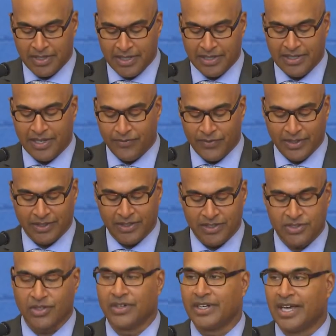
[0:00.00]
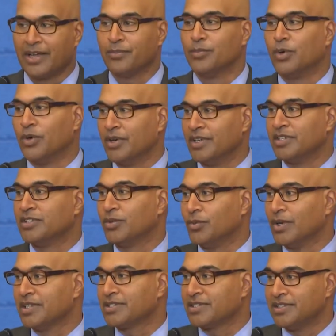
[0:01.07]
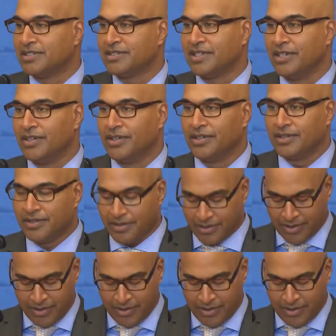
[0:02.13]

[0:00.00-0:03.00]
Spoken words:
in that village are not born into what's considered